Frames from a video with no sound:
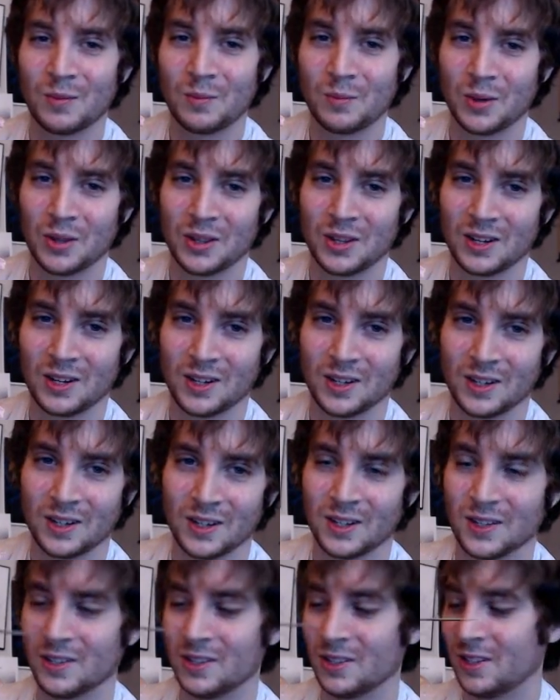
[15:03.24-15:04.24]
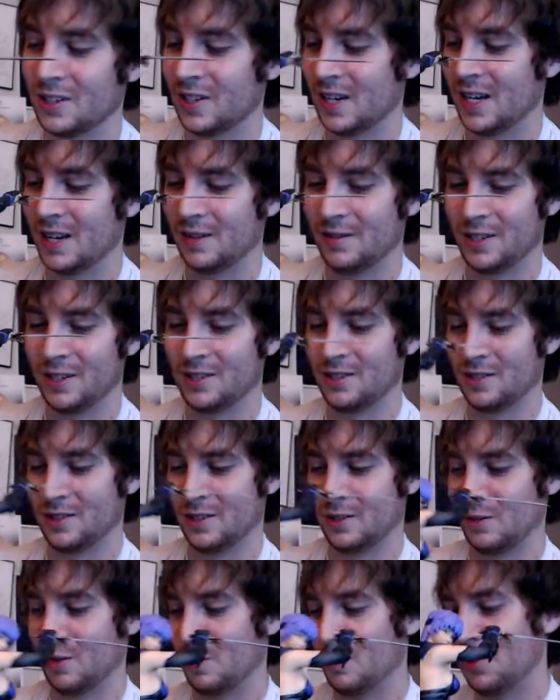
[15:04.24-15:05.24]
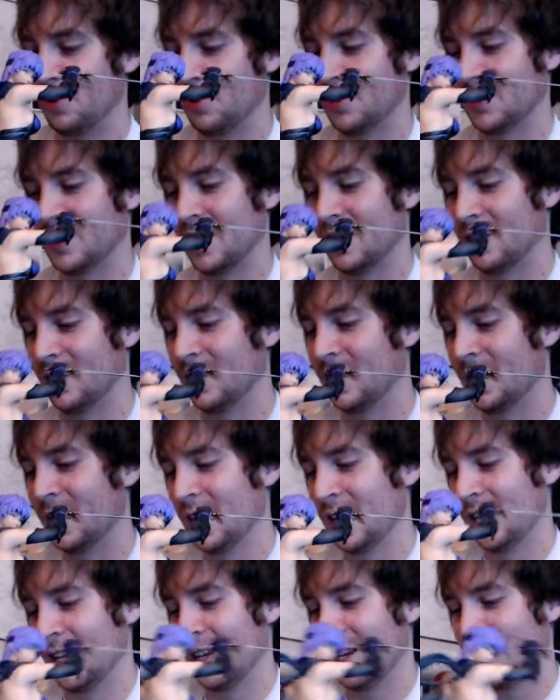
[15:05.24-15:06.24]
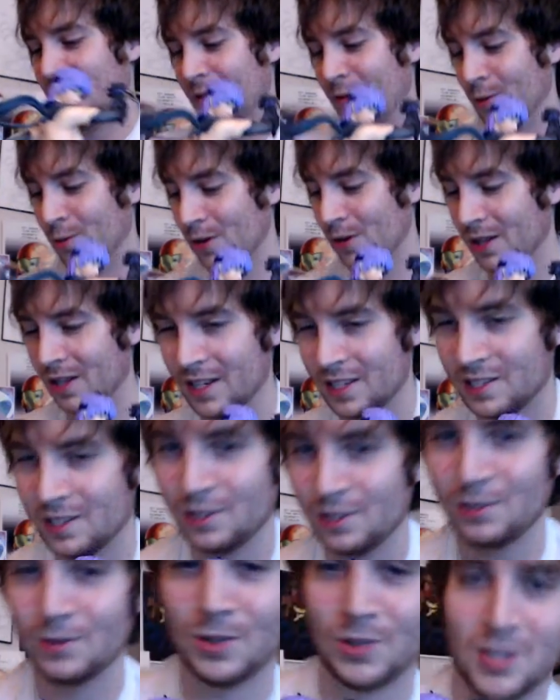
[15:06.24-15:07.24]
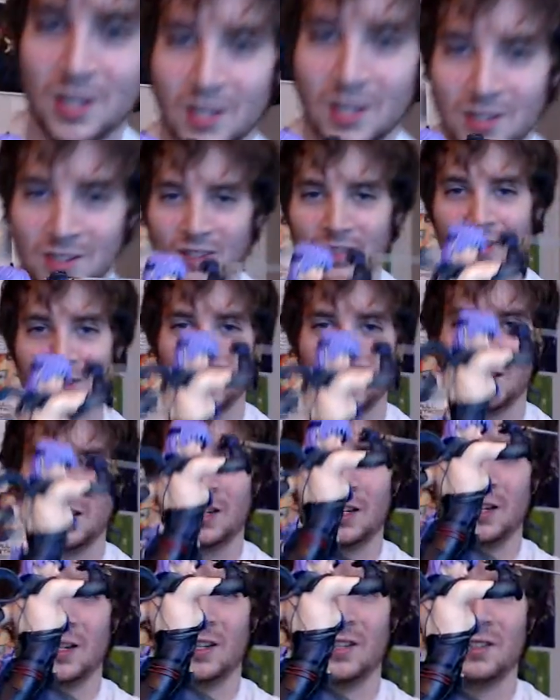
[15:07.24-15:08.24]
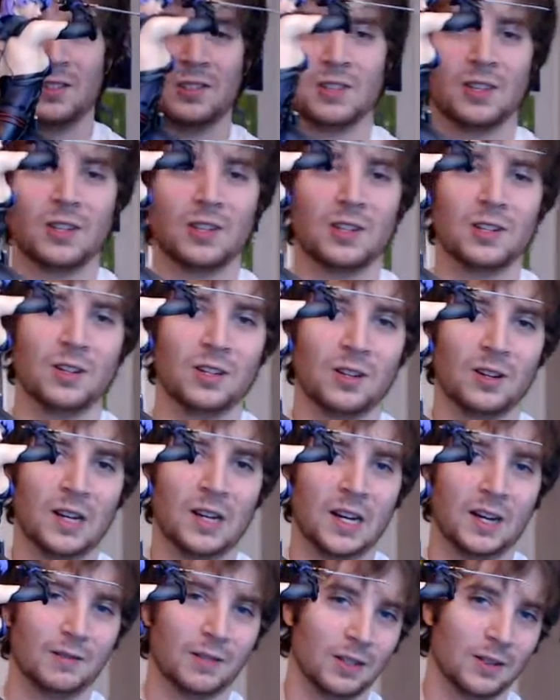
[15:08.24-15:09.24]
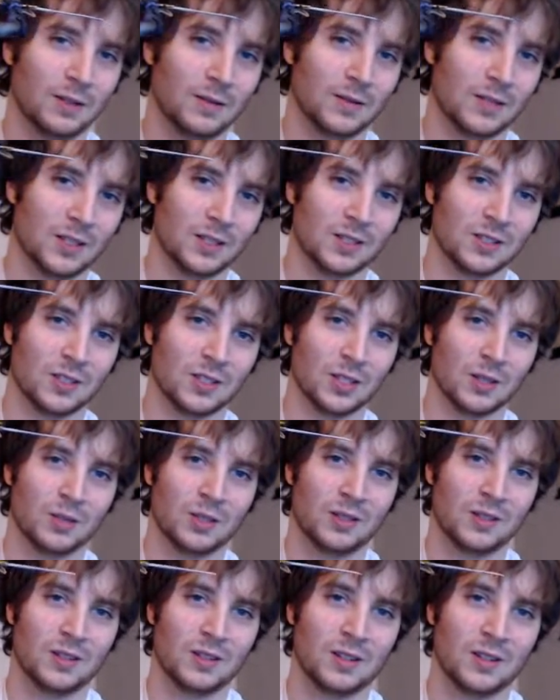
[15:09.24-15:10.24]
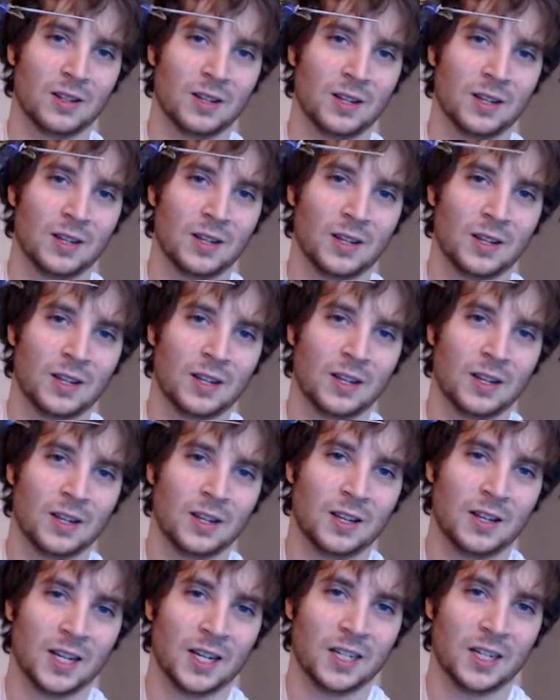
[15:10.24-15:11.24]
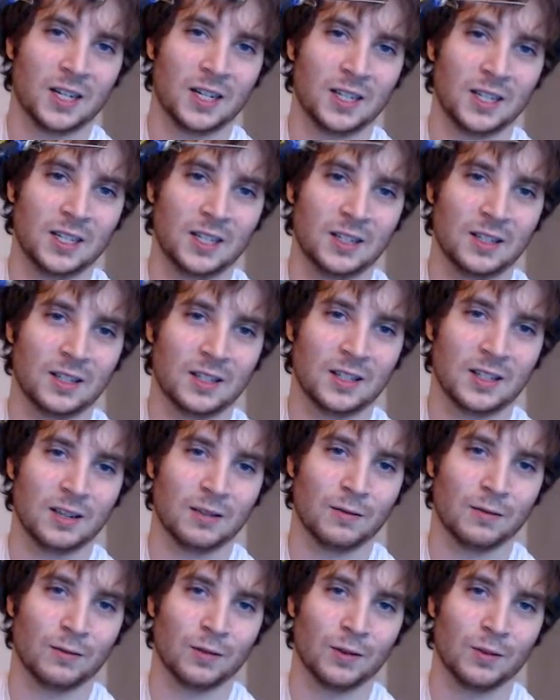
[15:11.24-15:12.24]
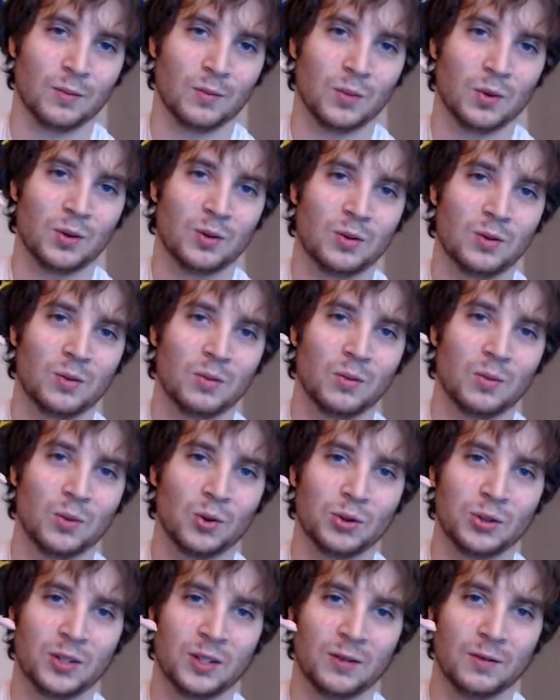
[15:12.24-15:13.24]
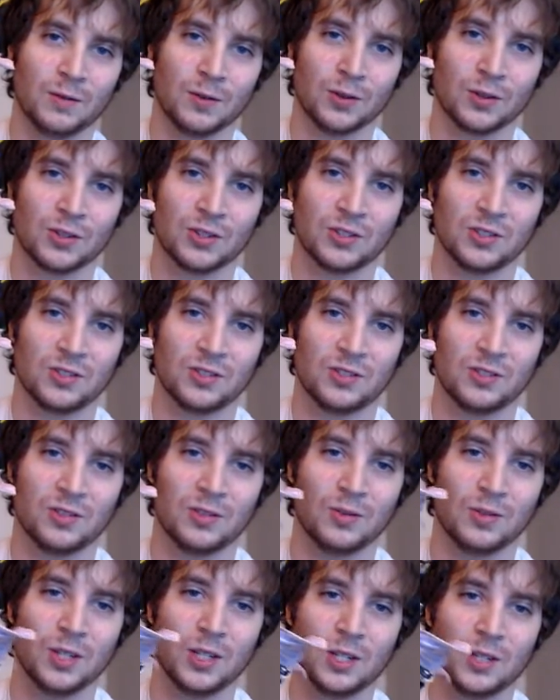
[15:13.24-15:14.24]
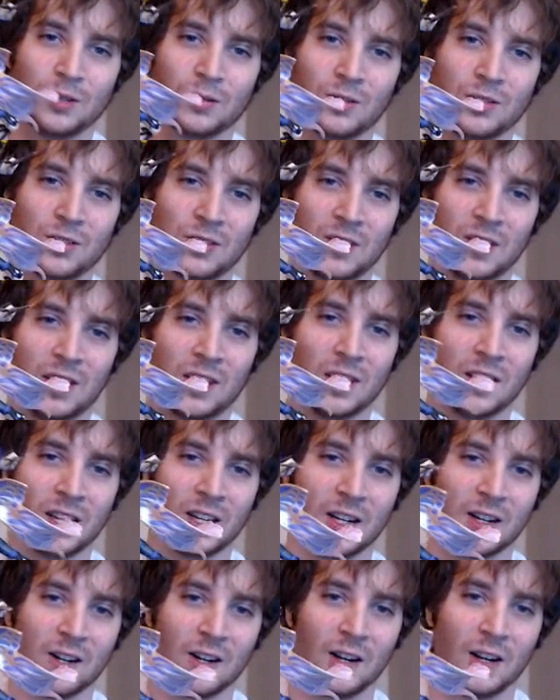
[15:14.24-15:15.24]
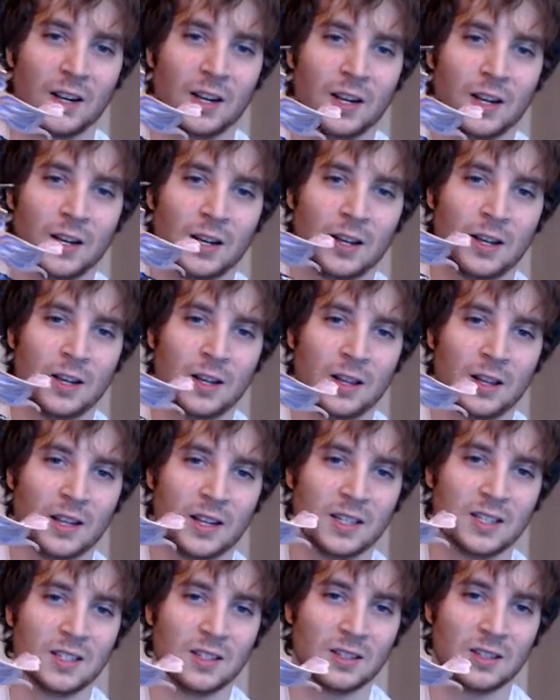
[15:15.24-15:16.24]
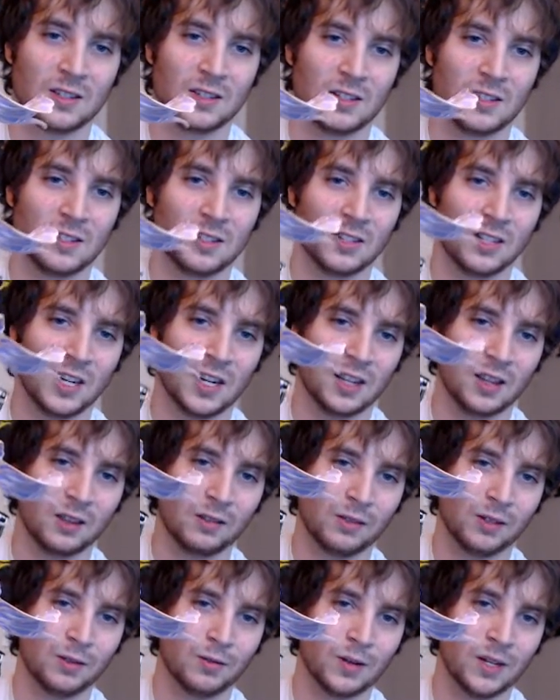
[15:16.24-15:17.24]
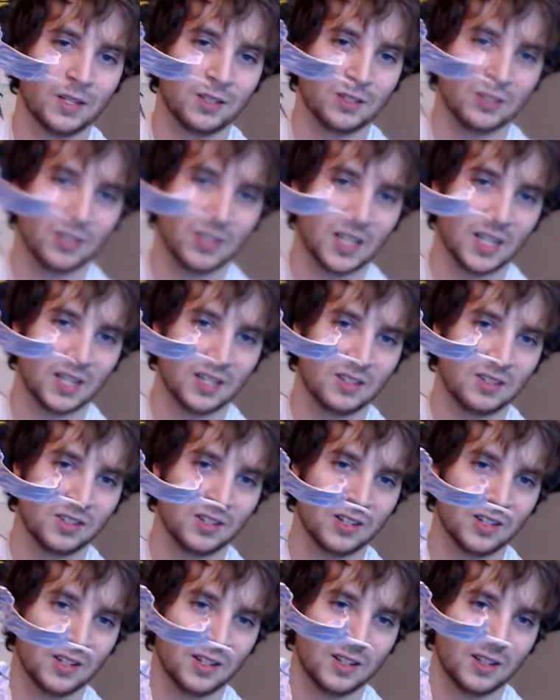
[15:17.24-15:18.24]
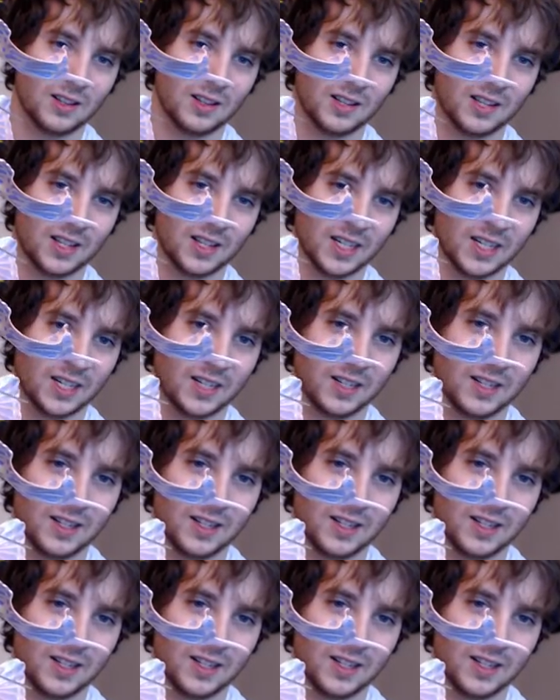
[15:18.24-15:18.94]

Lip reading: But there you go. There you have it. So let me pull this out and give you one last little rotation. Yeah, so there you go. Have it, ladies and gentlemen. Ayane, given from Multiverse Studios in their licensed Ninja Gaiden 3 Razor's Edge line.